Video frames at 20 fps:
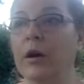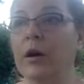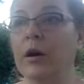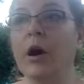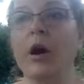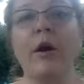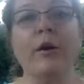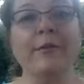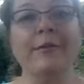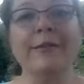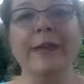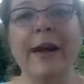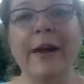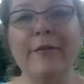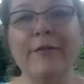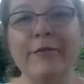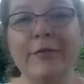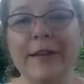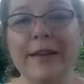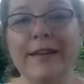hard
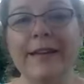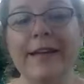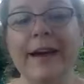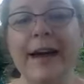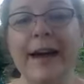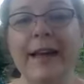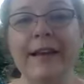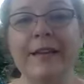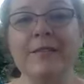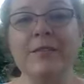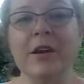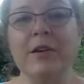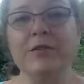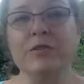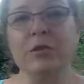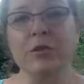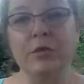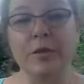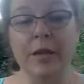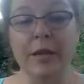life like that is
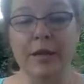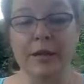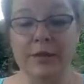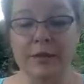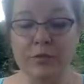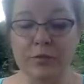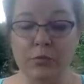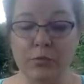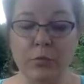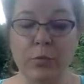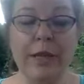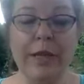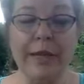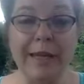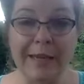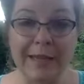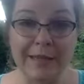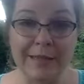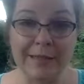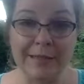
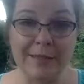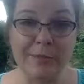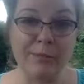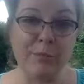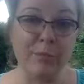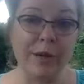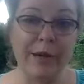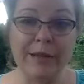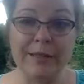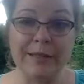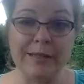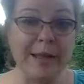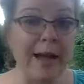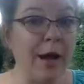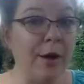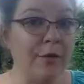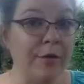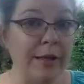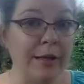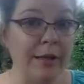weakens and breaks
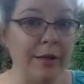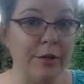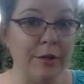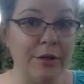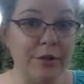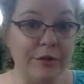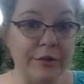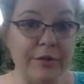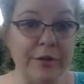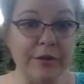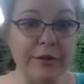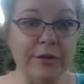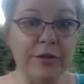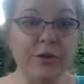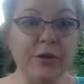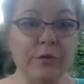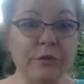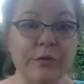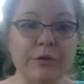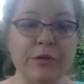down the energy field
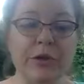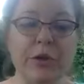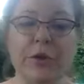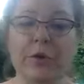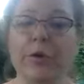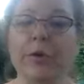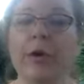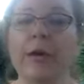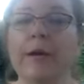too. So